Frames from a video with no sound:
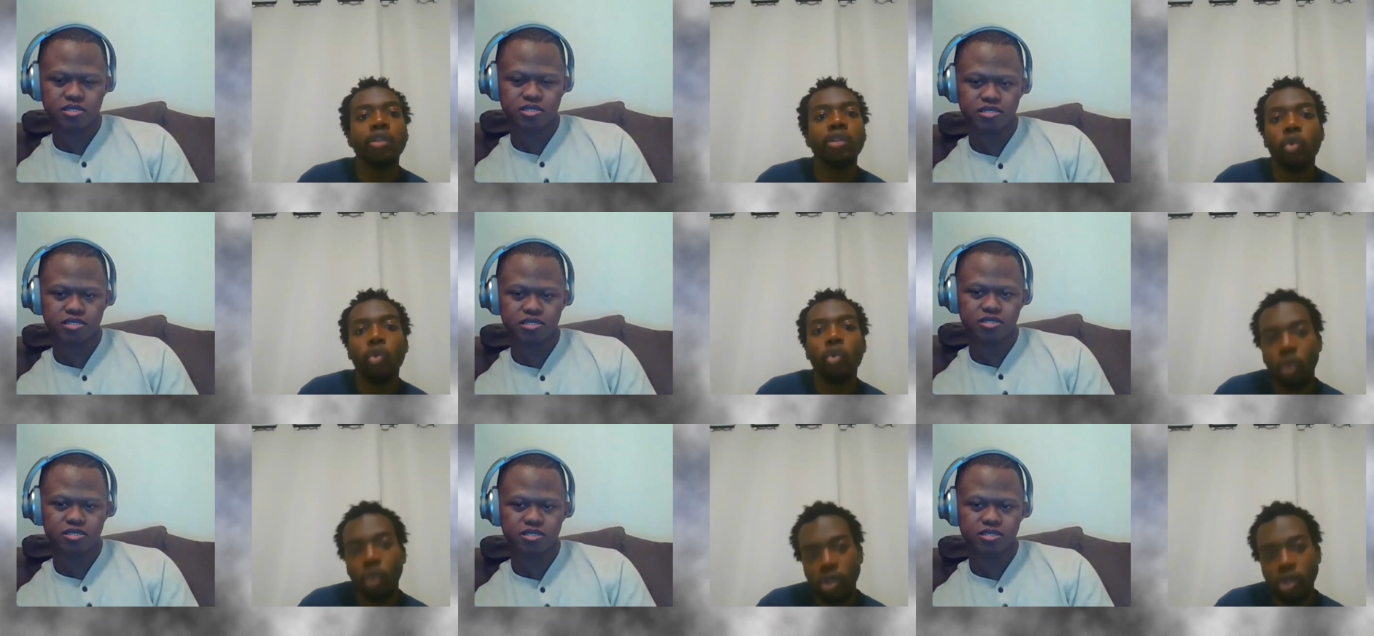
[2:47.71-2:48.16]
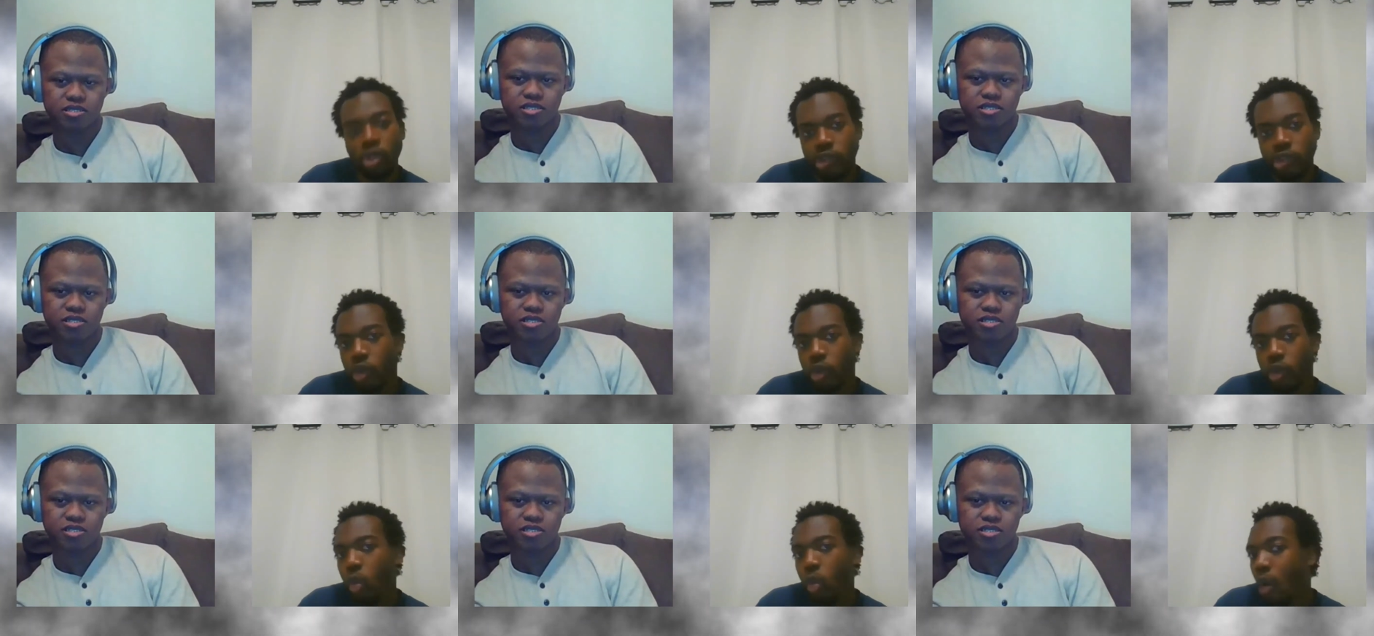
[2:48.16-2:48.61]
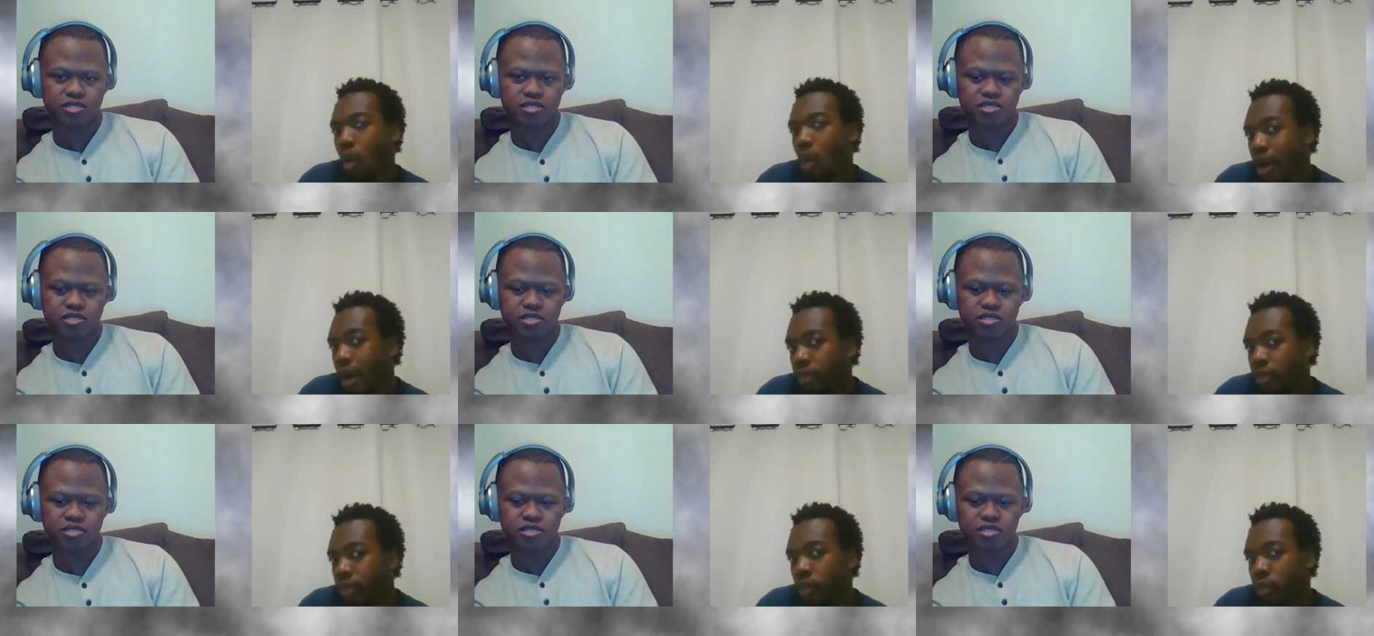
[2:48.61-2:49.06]
Speaker 1: even want to
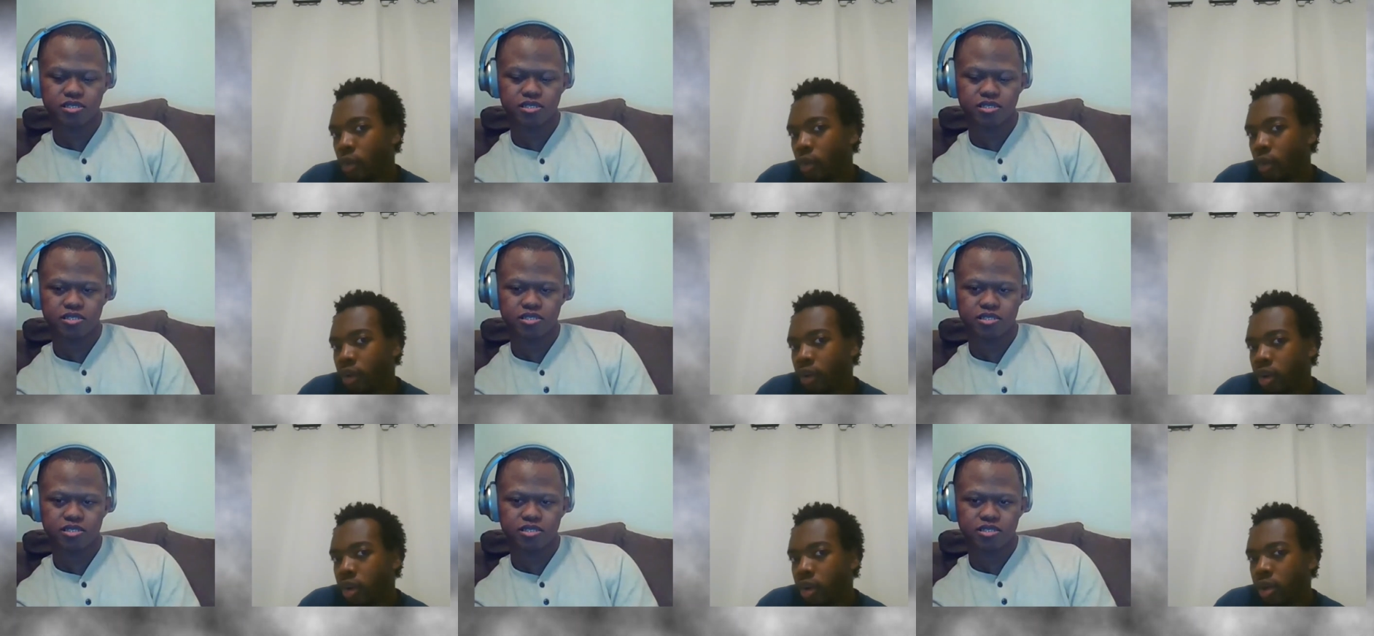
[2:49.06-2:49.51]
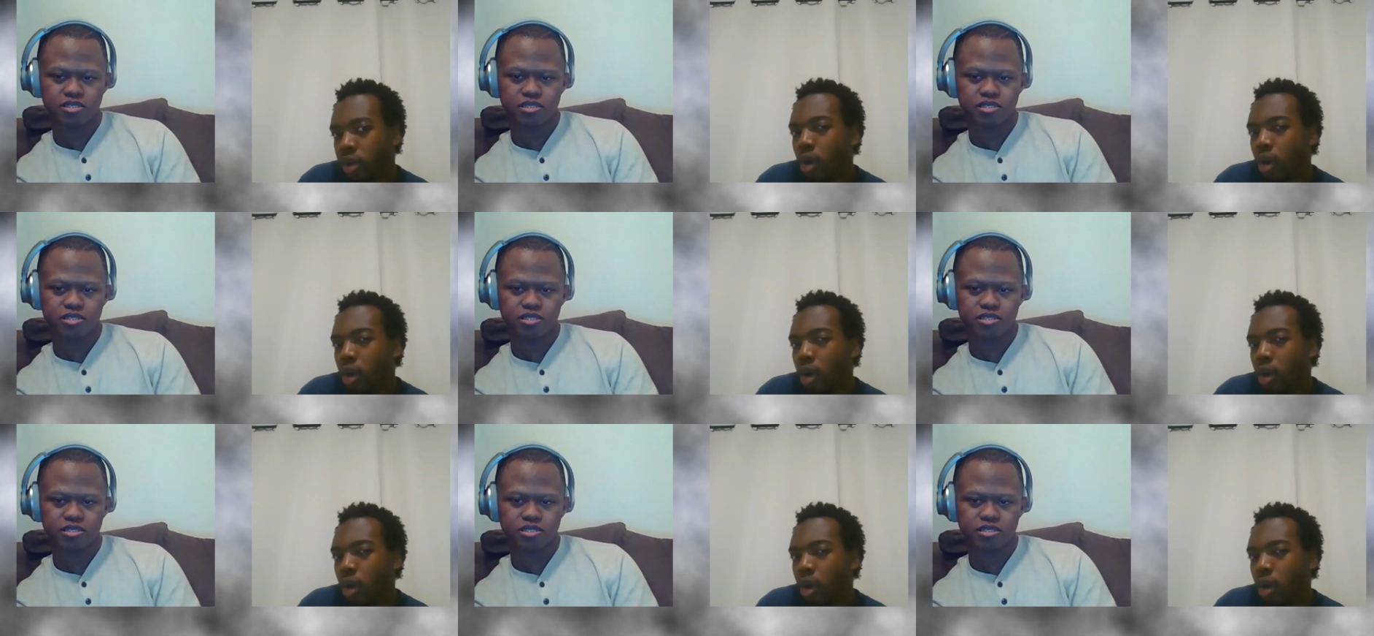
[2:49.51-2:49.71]
inquire for